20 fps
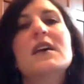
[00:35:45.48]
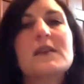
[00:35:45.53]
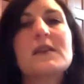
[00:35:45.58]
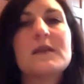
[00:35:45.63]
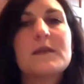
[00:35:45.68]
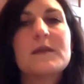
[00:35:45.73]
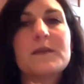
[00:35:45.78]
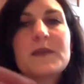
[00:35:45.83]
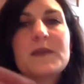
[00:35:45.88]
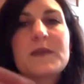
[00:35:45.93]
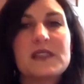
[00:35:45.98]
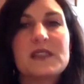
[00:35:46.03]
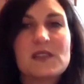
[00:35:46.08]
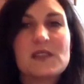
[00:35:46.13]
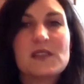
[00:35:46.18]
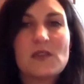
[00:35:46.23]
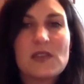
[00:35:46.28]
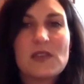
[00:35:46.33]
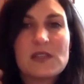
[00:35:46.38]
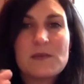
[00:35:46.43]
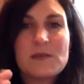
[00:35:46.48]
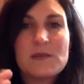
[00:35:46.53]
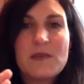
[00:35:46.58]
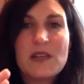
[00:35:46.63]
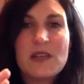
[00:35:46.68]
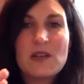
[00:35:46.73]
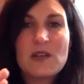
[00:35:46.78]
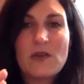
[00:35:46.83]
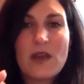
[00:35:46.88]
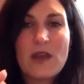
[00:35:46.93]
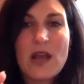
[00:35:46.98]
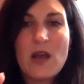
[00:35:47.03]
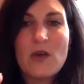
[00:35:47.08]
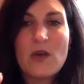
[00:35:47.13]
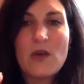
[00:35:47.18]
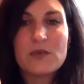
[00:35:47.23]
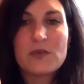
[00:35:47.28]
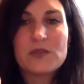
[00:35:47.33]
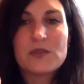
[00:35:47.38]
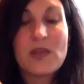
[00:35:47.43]
But so this middle ground
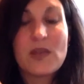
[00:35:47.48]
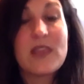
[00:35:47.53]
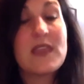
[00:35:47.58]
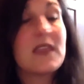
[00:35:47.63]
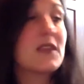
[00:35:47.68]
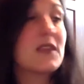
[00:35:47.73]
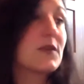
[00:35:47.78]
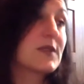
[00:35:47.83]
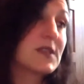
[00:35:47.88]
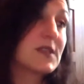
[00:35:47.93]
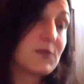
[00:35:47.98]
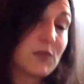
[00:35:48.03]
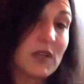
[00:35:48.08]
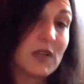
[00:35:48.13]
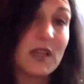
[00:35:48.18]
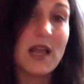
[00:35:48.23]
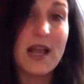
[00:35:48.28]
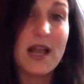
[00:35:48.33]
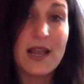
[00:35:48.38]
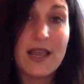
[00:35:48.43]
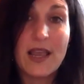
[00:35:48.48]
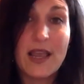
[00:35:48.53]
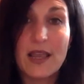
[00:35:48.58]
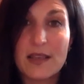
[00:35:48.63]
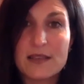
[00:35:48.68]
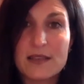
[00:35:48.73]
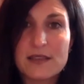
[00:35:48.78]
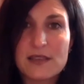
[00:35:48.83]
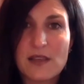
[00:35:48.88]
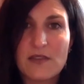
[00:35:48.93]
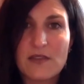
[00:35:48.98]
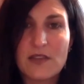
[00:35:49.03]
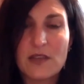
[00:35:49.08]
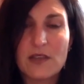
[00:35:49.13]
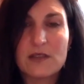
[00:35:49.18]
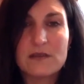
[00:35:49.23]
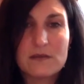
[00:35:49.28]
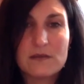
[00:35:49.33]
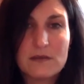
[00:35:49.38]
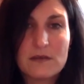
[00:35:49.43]
was, and then there was real high end stuff that,
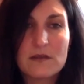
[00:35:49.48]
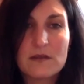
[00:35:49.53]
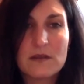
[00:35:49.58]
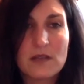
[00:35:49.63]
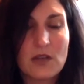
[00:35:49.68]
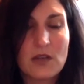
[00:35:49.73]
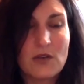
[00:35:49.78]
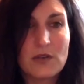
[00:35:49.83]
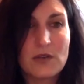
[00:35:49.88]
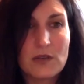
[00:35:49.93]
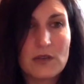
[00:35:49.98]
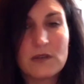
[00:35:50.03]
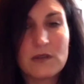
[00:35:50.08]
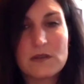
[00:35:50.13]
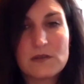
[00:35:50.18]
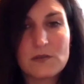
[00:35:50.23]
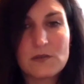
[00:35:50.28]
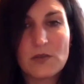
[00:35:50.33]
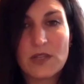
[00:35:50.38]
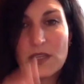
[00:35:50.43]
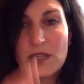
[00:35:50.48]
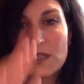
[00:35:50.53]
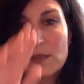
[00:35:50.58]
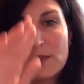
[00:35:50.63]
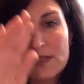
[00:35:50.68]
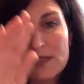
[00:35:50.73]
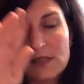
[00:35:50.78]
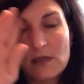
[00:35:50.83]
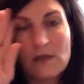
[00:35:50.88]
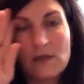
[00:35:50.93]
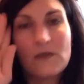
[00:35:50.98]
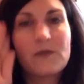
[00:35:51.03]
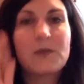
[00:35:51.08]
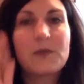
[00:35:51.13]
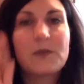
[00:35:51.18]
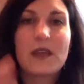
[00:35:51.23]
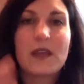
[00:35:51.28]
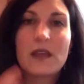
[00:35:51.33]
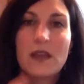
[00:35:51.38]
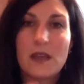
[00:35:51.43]
it's really expensive,
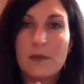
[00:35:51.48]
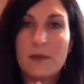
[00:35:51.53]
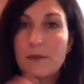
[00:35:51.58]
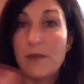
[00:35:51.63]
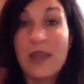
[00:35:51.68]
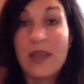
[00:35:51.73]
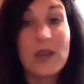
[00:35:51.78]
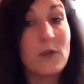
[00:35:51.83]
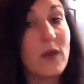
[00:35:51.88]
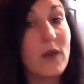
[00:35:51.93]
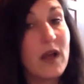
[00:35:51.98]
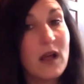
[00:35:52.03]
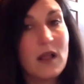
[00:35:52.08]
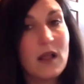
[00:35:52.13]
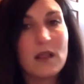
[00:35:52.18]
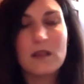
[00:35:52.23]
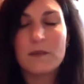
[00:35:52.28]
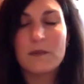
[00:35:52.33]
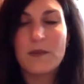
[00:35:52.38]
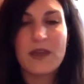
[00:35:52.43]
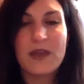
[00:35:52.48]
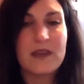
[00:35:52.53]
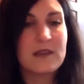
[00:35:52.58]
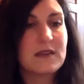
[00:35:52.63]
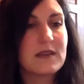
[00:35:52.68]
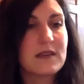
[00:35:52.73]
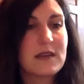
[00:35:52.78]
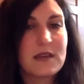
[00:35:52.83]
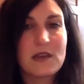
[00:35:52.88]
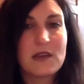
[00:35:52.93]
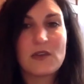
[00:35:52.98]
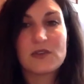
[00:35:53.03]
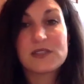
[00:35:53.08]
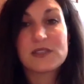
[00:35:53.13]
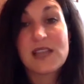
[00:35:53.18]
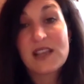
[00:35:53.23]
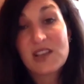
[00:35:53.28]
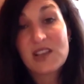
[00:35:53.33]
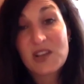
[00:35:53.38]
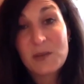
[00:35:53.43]
and made well, but it's
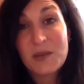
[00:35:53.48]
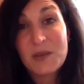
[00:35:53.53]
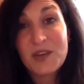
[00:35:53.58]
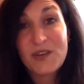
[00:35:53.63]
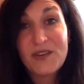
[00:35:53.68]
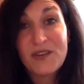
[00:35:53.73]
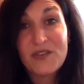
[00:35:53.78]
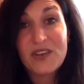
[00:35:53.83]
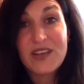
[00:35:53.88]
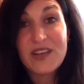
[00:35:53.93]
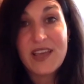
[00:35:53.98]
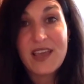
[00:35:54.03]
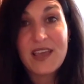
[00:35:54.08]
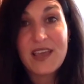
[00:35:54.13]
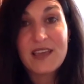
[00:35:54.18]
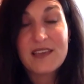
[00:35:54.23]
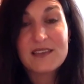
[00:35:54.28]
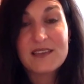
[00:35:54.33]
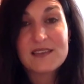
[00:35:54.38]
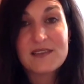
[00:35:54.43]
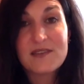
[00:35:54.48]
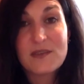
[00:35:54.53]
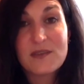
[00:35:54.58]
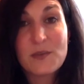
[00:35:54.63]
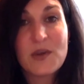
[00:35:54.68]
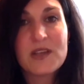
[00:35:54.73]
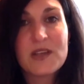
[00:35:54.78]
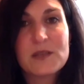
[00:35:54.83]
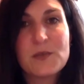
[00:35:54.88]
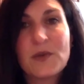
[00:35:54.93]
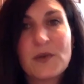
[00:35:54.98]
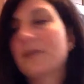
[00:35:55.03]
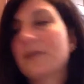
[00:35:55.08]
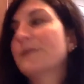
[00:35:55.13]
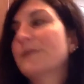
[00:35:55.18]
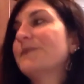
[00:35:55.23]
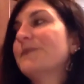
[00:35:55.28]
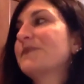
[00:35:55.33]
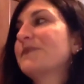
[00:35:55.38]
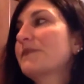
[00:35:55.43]
not going to be here every day because of the price point.
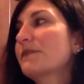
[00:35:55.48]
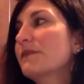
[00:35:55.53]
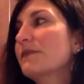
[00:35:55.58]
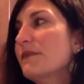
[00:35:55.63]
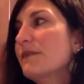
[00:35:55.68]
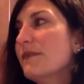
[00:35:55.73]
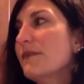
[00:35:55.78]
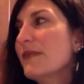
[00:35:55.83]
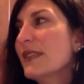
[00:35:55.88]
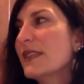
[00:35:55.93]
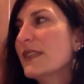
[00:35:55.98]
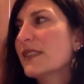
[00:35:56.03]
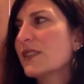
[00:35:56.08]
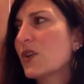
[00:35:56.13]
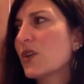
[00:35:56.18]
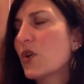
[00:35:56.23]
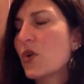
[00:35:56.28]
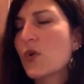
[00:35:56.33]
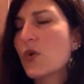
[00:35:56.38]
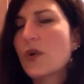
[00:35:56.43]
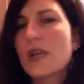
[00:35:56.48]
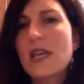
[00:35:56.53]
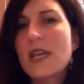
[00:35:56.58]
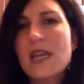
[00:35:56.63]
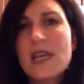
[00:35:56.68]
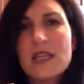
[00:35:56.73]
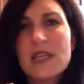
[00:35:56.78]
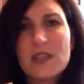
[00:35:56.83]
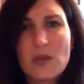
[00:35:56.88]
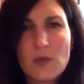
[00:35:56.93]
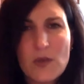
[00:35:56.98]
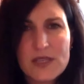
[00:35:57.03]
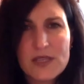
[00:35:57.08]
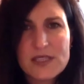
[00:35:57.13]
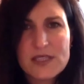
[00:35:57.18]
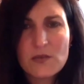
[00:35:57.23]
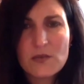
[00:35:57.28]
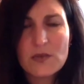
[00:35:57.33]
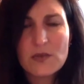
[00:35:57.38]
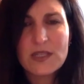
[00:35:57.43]
So there
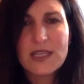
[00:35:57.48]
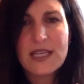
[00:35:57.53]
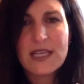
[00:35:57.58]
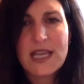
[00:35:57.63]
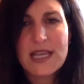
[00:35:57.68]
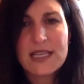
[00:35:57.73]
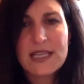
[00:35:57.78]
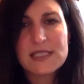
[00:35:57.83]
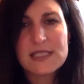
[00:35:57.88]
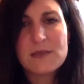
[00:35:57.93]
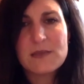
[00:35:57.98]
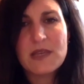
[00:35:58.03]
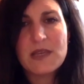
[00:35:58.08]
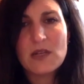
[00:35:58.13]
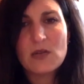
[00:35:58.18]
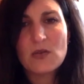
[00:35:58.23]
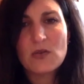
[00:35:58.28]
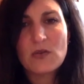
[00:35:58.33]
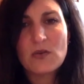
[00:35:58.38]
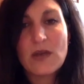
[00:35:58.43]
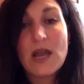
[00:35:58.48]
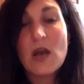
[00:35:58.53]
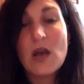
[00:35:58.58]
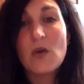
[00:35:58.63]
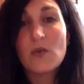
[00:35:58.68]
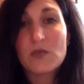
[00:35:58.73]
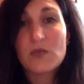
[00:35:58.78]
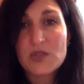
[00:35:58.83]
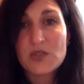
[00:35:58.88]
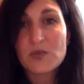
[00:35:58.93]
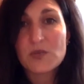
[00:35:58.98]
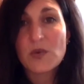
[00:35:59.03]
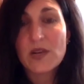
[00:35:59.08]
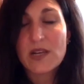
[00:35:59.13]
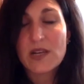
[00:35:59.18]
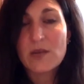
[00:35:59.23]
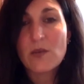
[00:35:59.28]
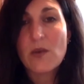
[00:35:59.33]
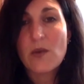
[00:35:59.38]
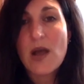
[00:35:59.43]
wasn't really kind of this middle ground, which is what
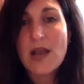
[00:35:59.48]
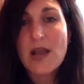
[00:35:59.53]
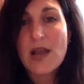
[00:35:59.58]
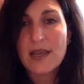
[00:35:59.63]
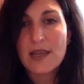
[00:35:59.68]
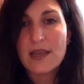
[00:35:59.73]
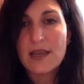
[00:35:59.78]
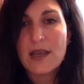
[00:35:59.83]
I wanted.